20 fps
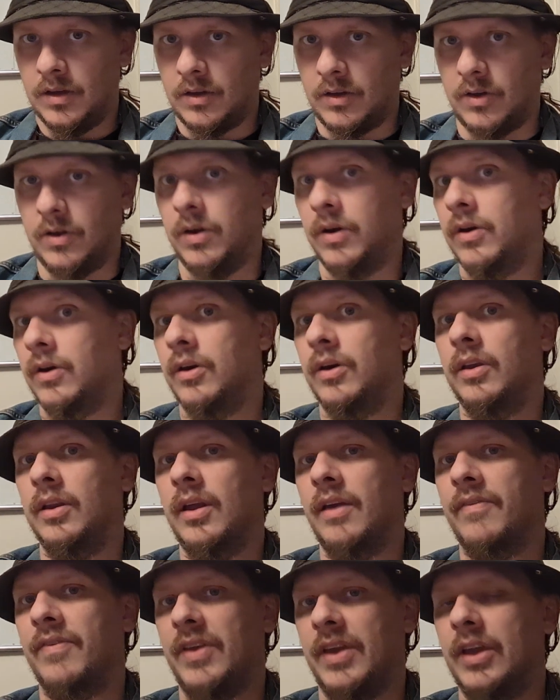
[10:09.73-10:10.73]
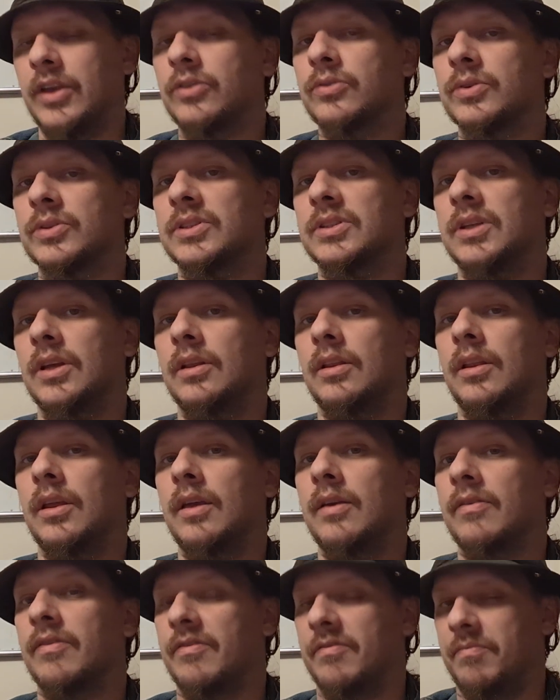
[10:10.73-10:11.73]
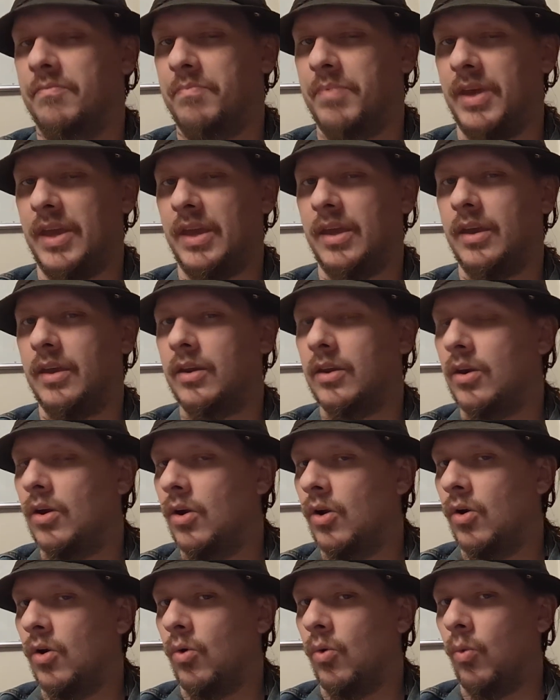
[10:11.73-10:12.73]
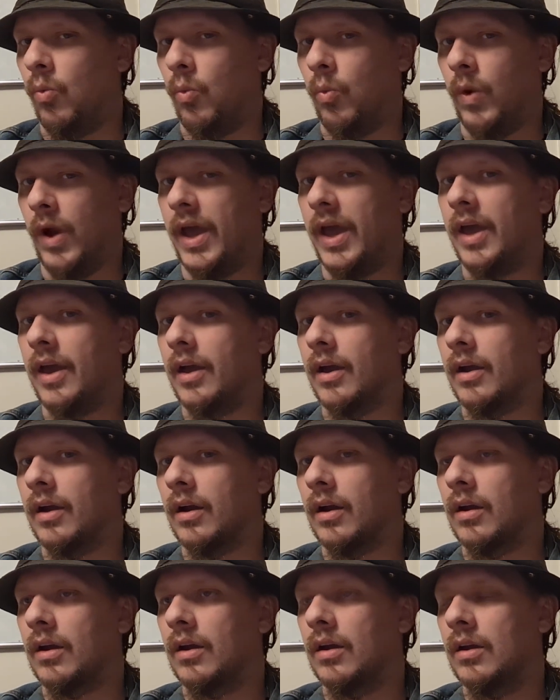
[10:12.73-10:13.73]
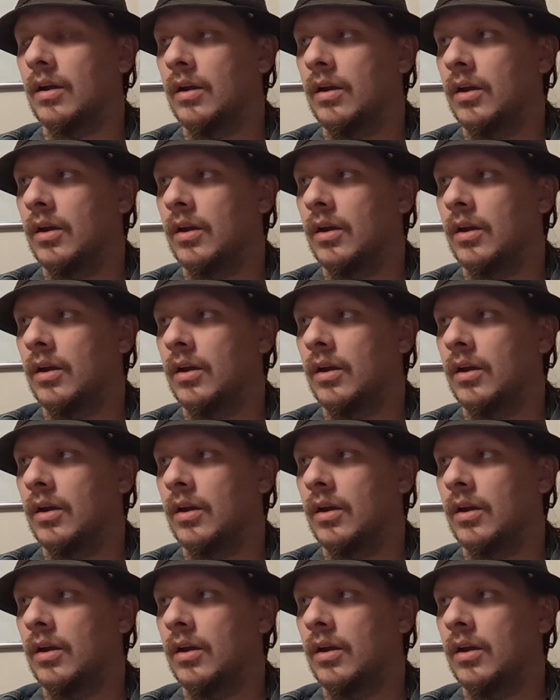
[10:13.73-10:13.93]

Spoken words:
could have interestingly have been where